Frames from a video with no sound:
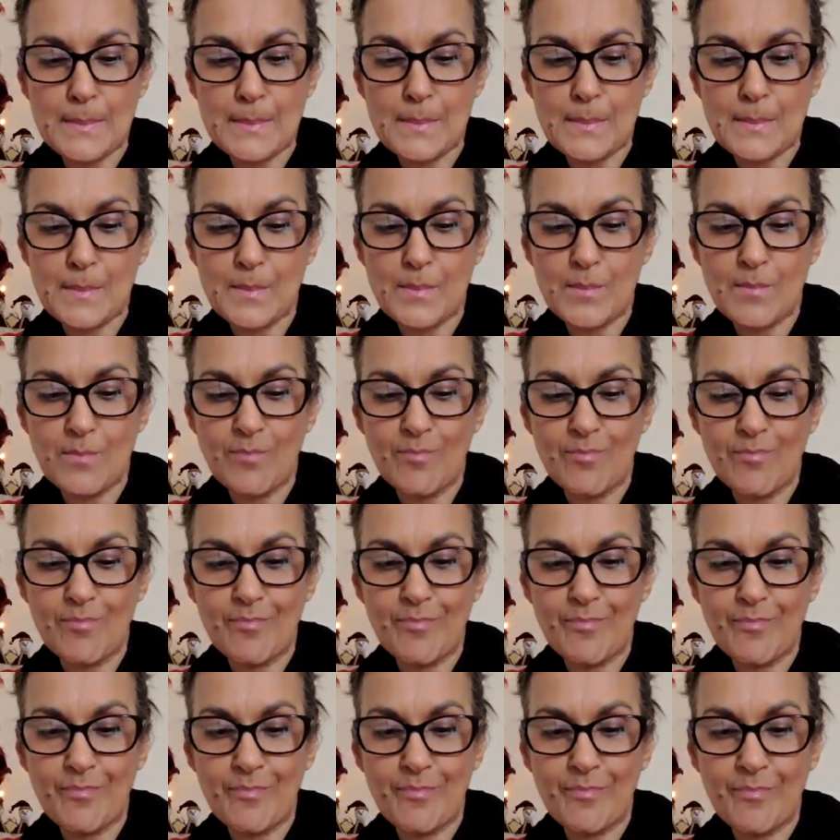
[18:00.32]

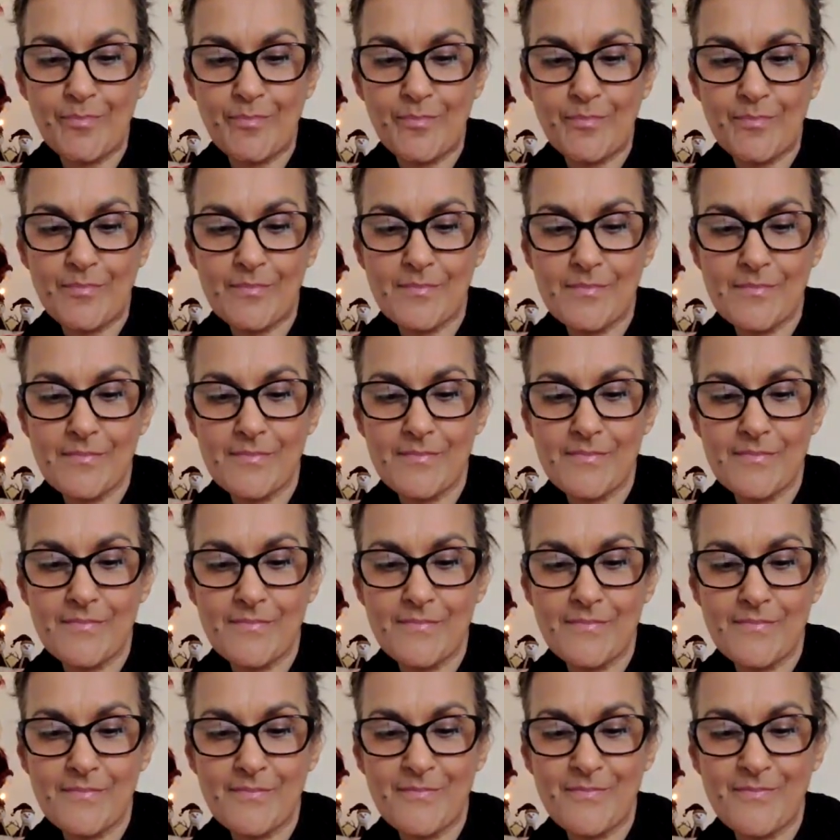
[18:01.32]

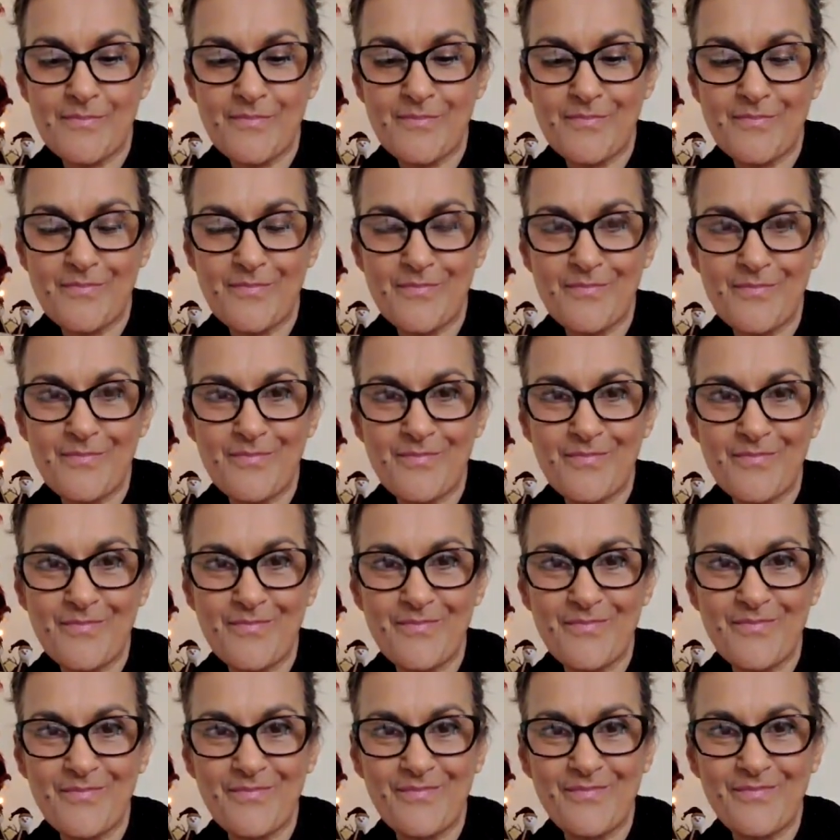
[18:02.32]

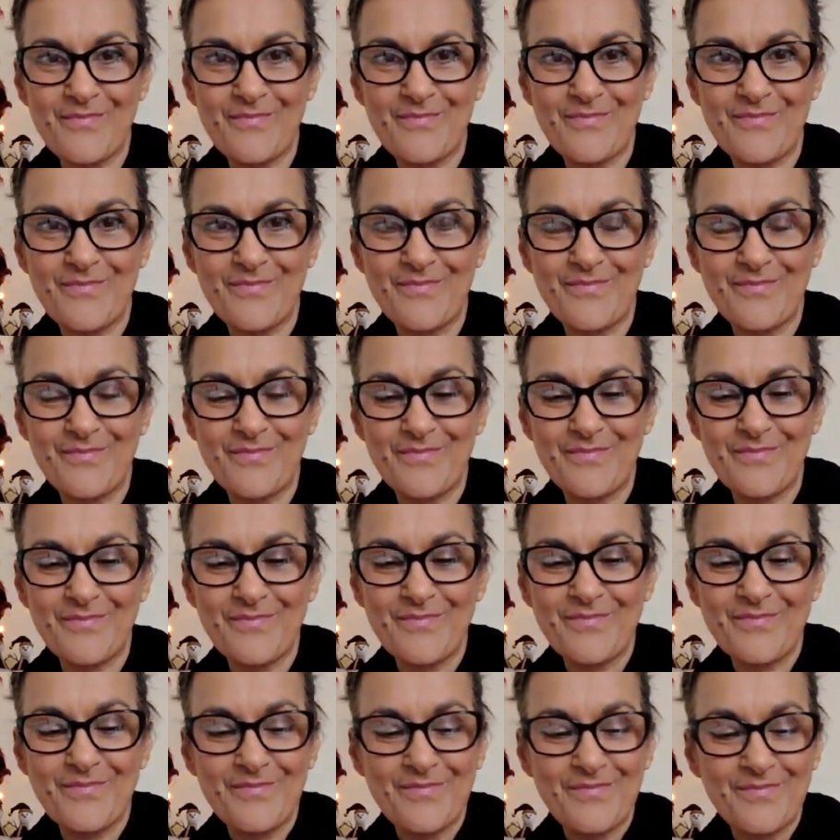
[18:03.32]

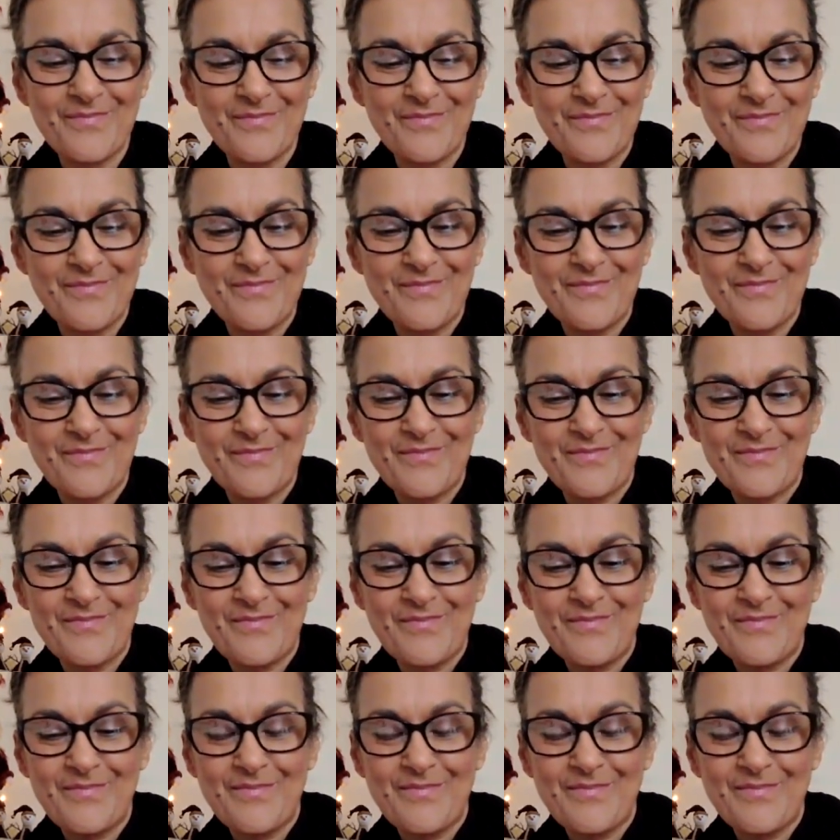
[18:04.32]
[no speech]